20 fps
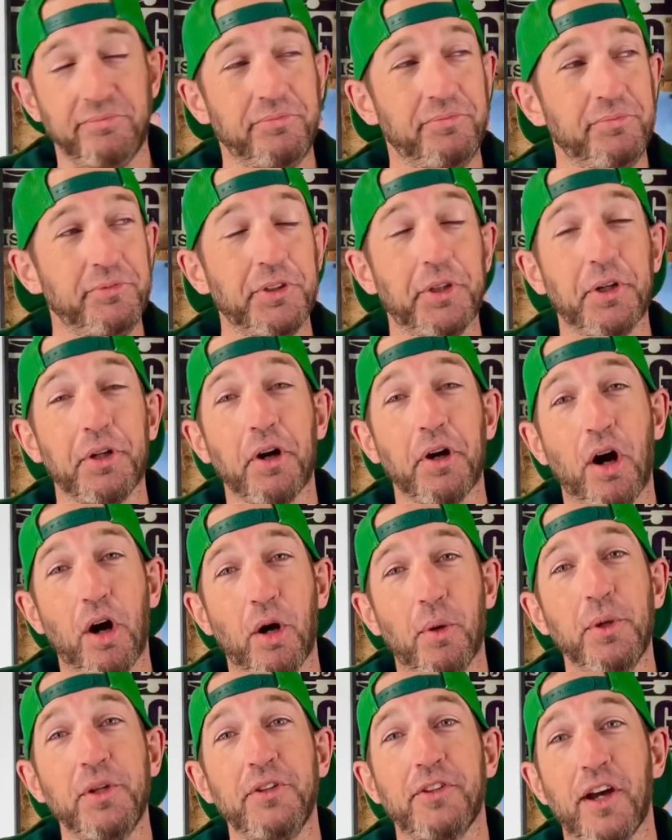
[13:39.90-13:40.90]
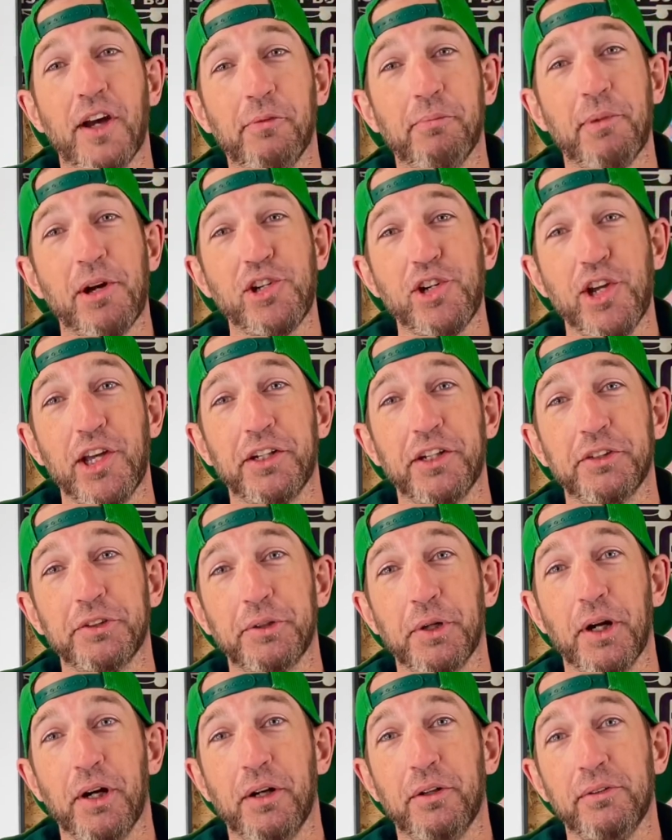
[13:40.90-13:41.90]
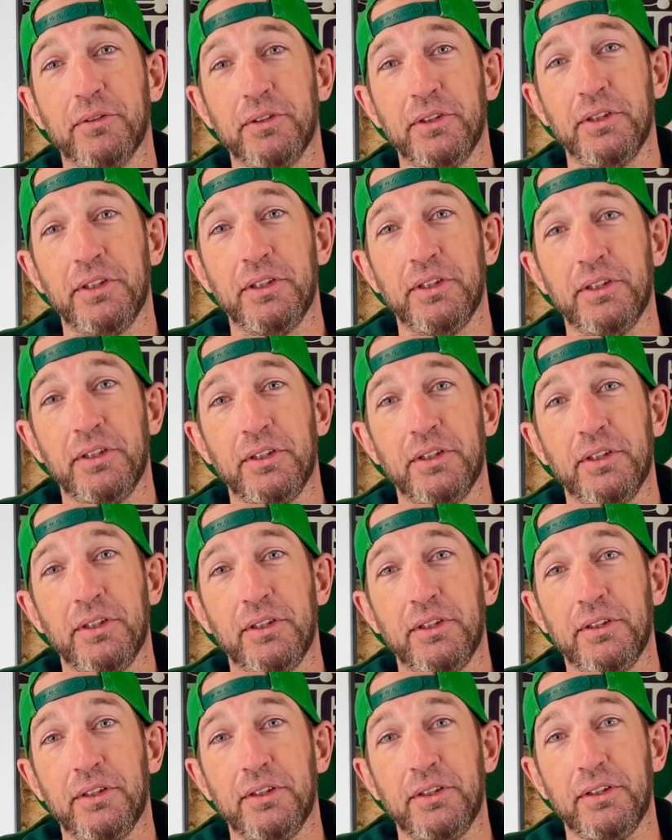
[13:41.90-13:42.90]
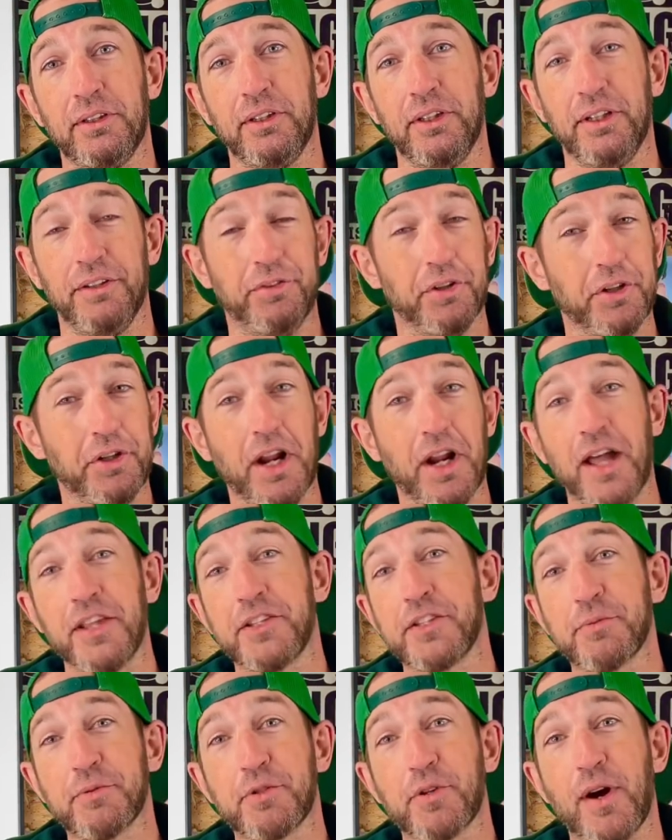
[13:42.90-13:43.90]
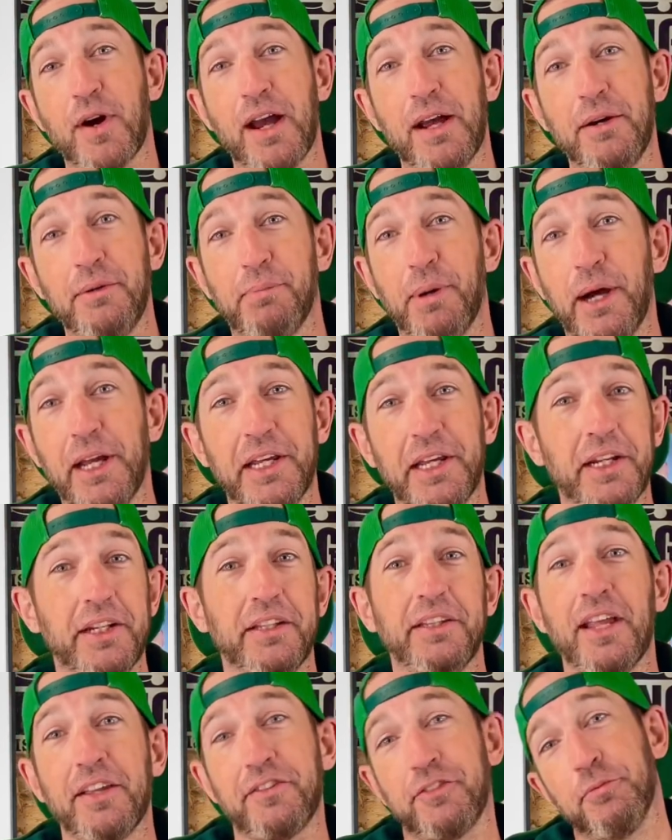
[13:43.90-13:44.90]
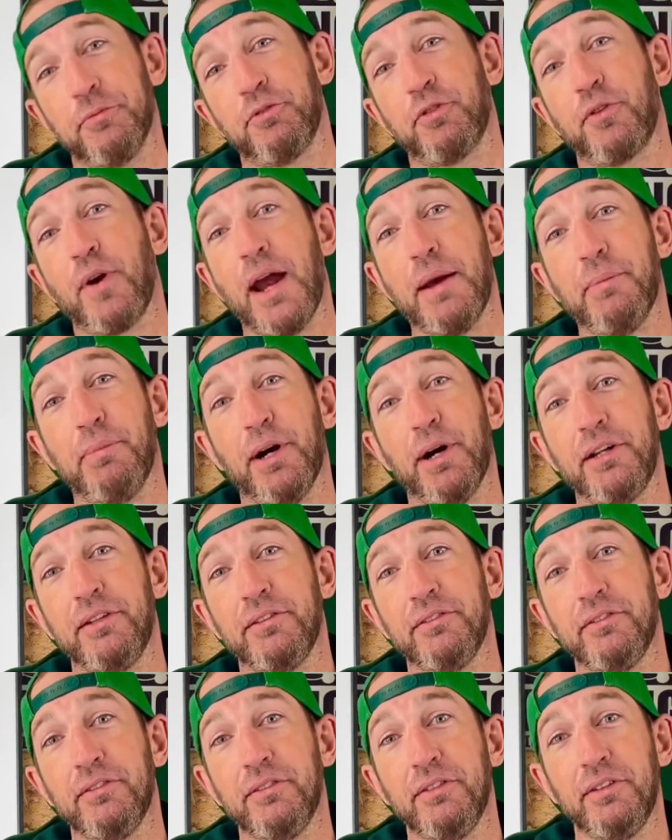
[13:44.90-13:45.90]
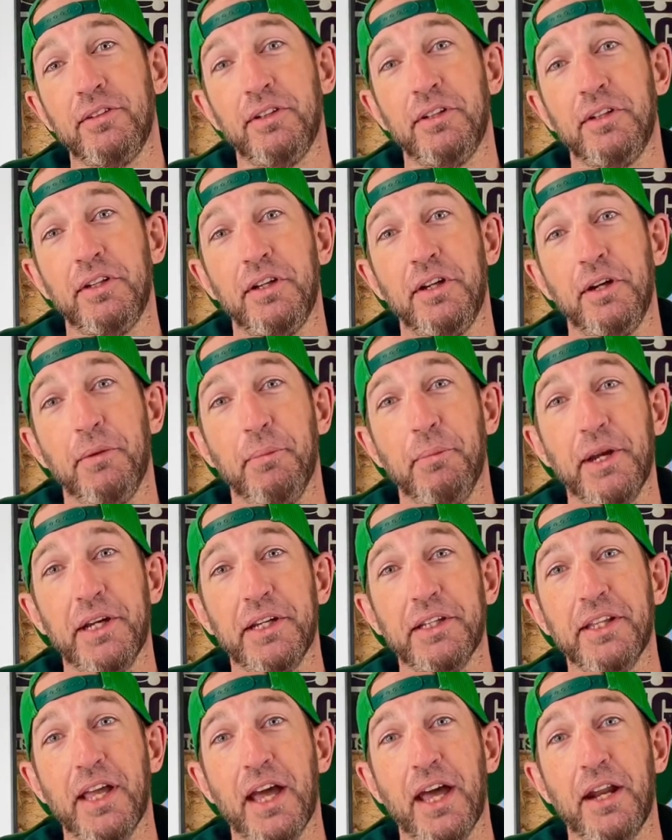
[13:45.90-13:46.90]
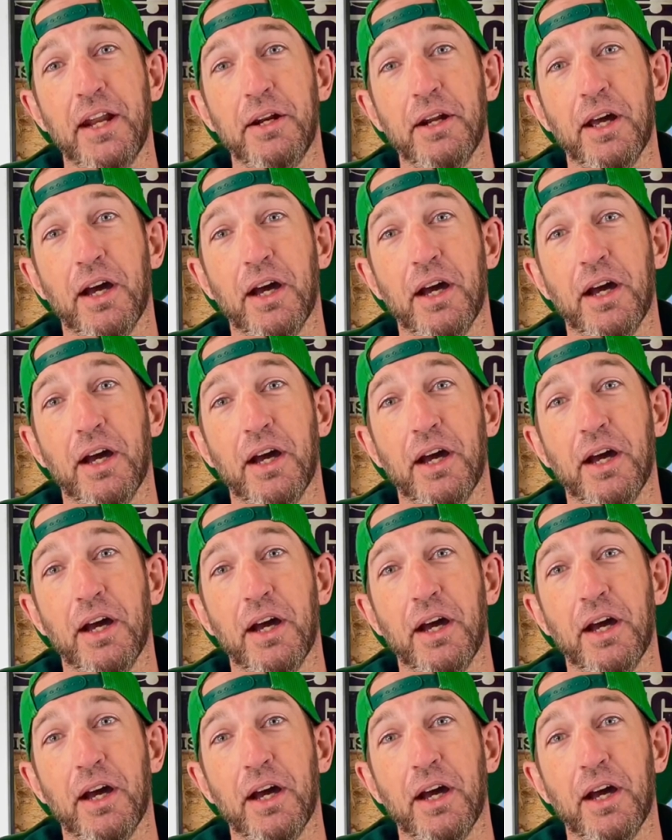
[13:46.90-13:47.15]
you can always help my channel grow. If you're not subscribed, by hitting that subscribe button, making that